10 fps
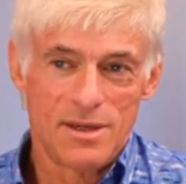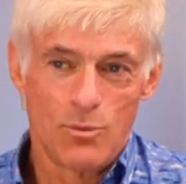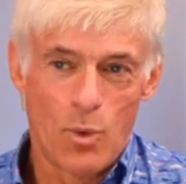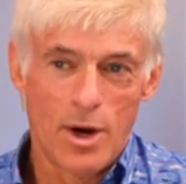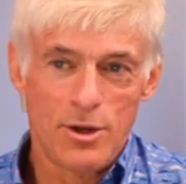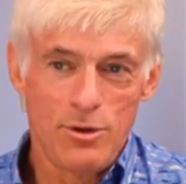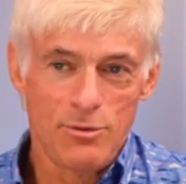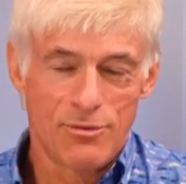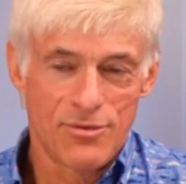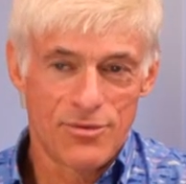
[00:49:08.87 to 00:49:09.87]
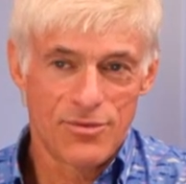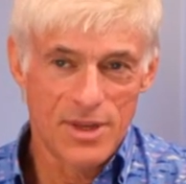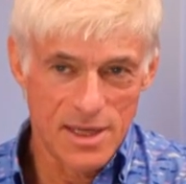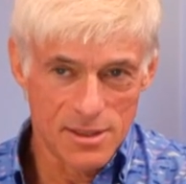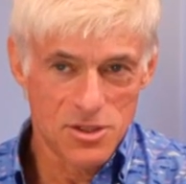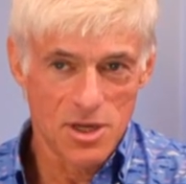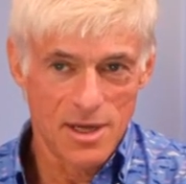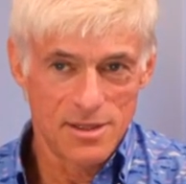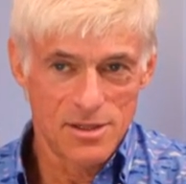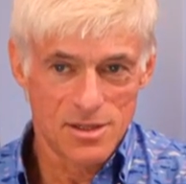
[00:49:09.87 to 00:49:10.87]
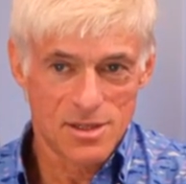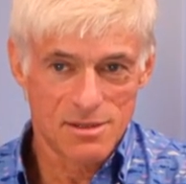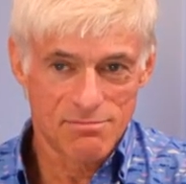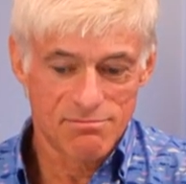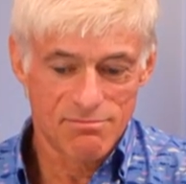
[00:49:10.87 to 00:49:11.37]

where do you think China's